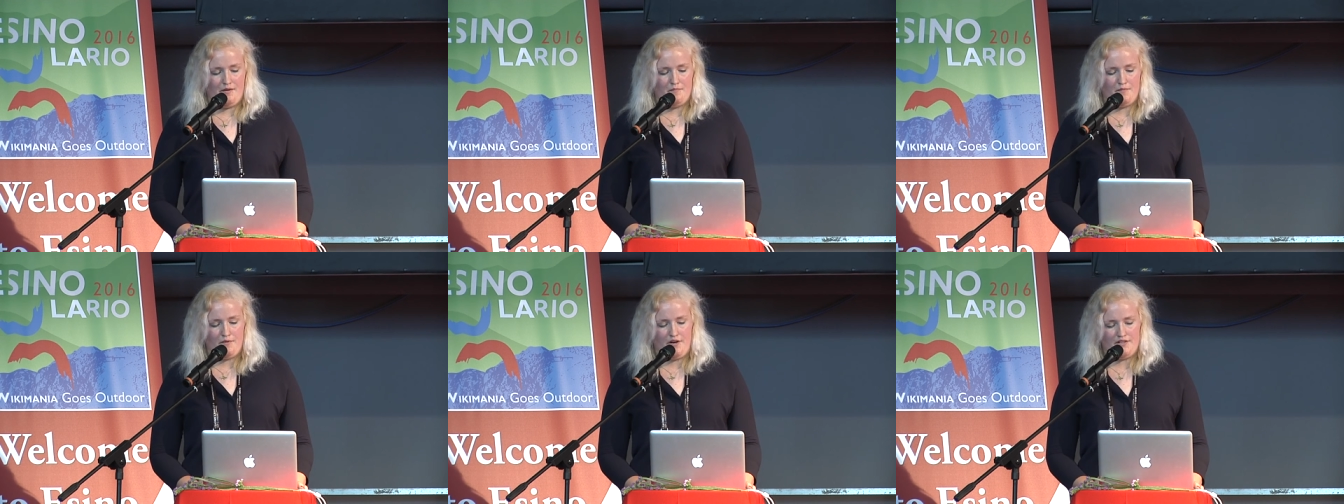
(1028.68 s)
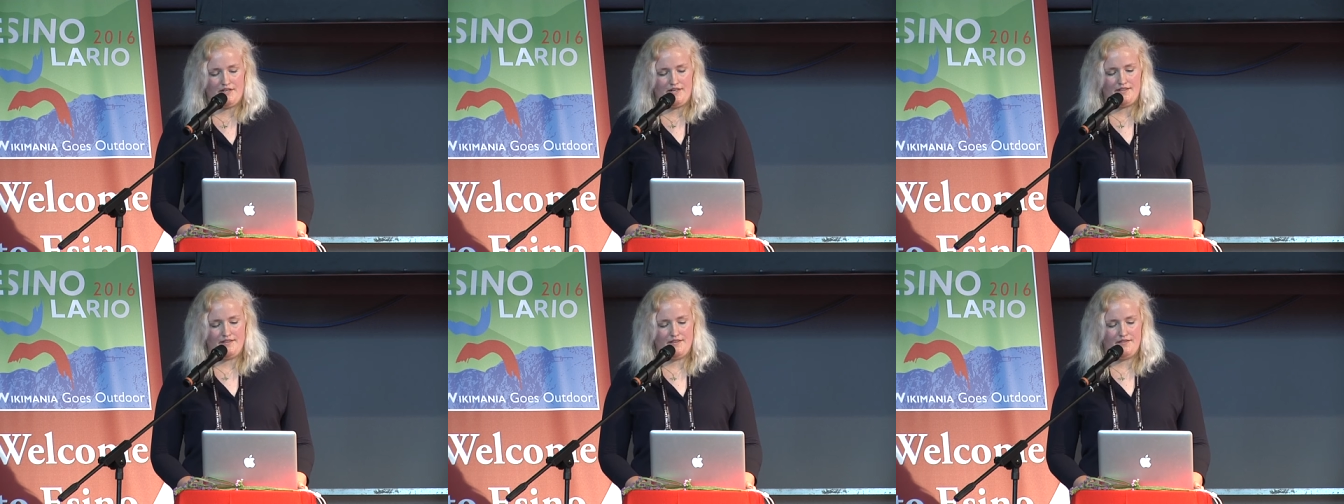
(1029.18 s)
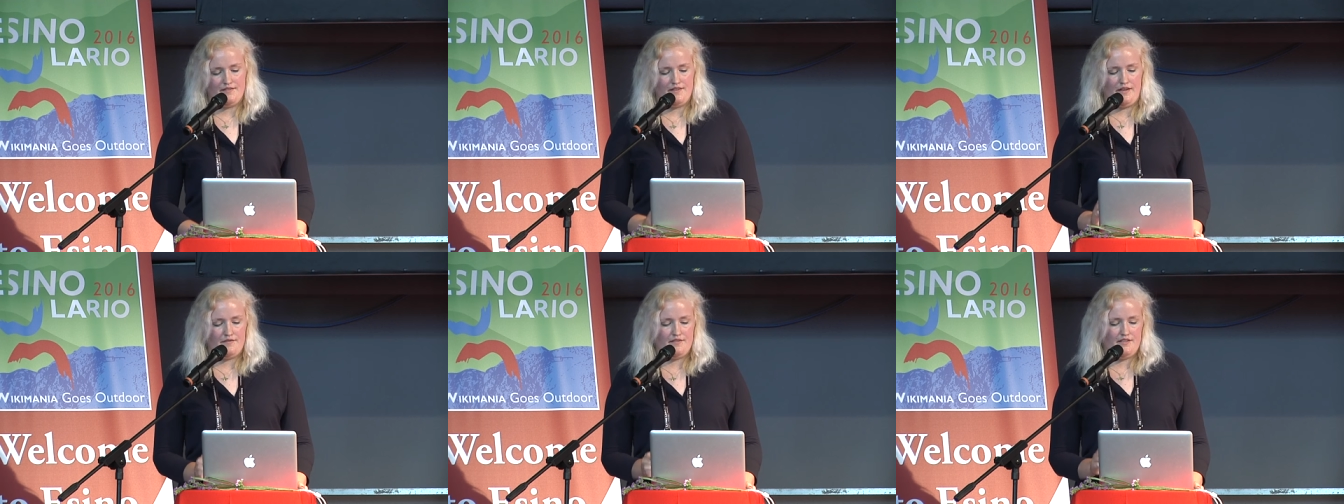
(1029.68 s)
project is
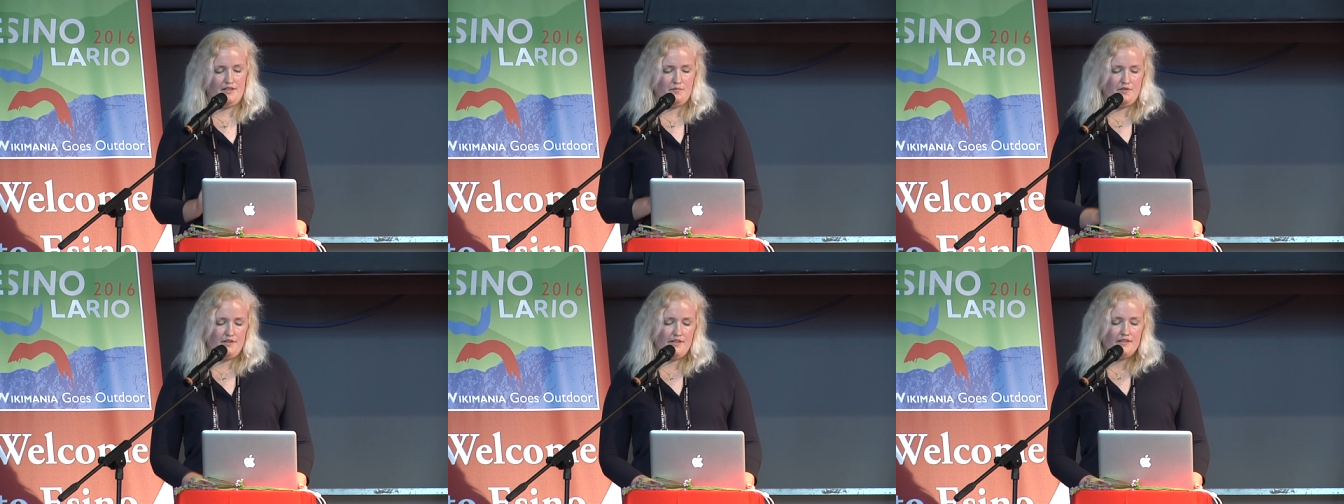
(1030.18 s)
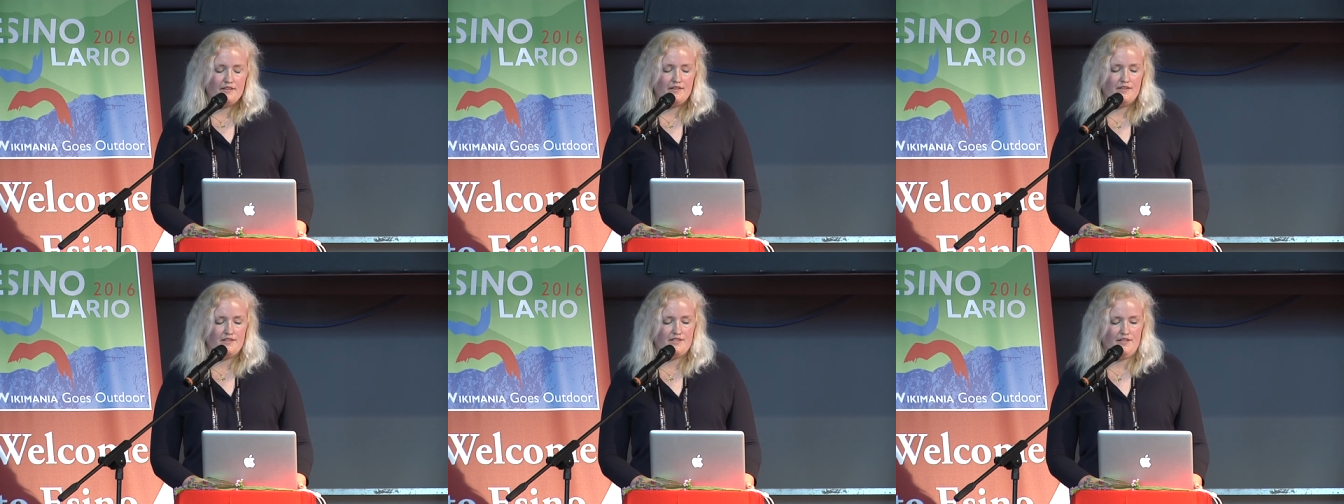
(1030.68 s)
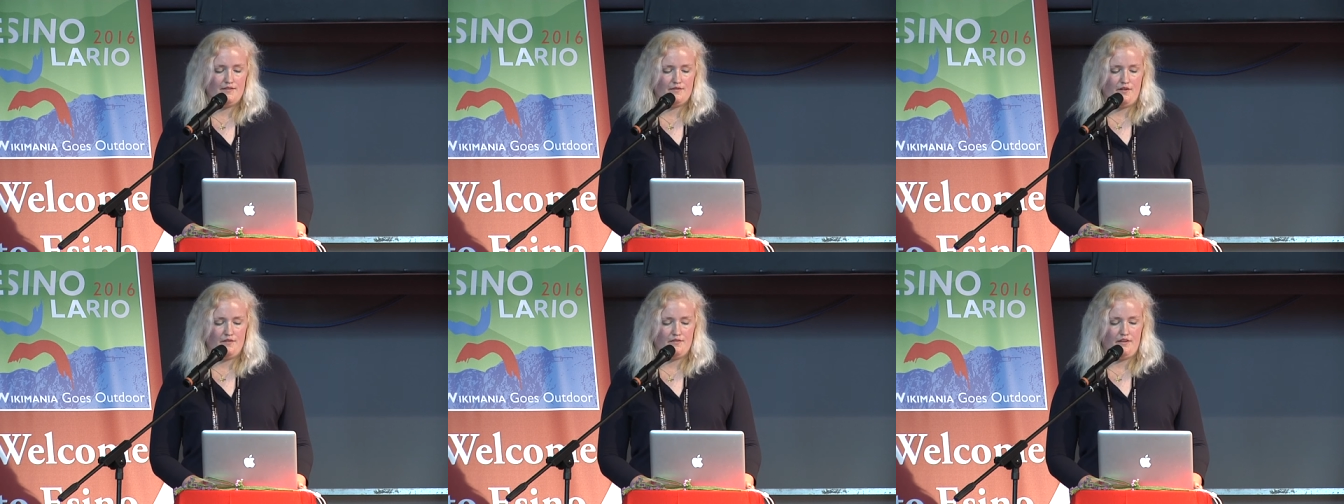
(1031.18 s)
FCT Berlin, and she is
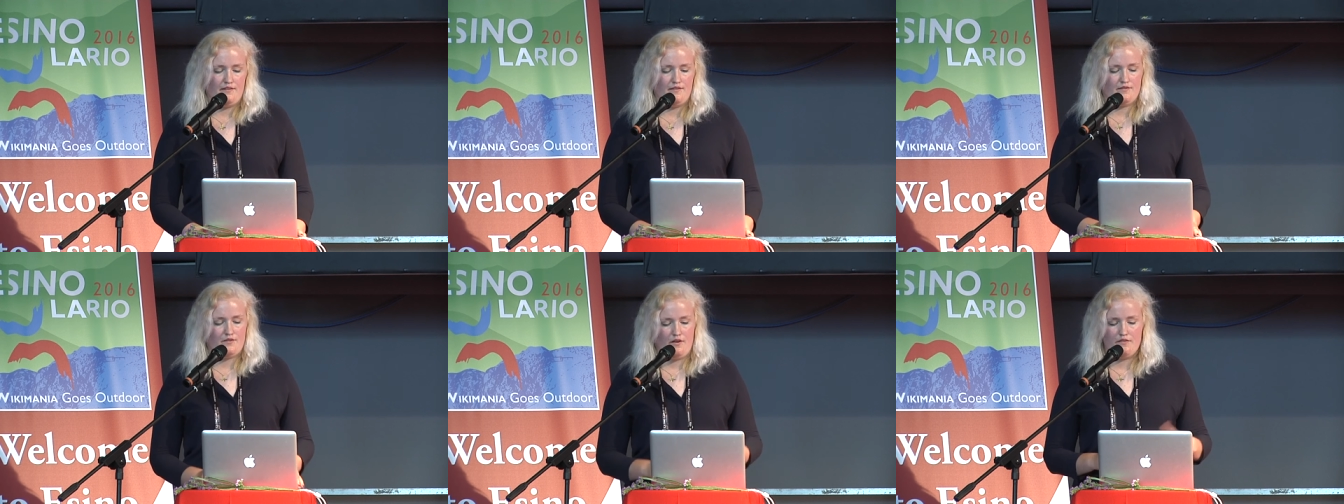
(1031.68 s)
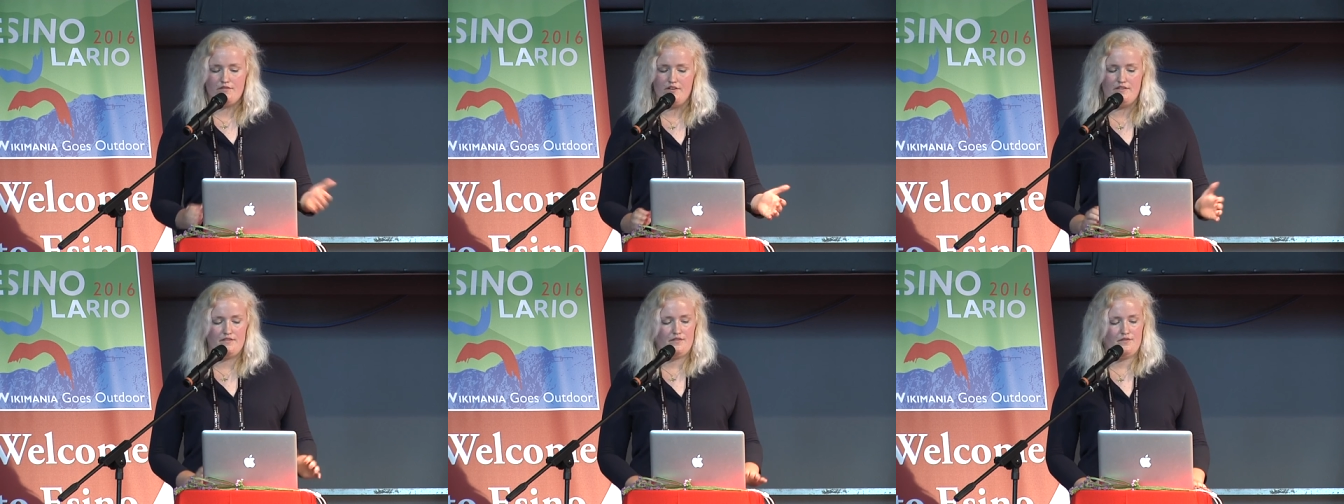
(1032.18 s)
also at this conference.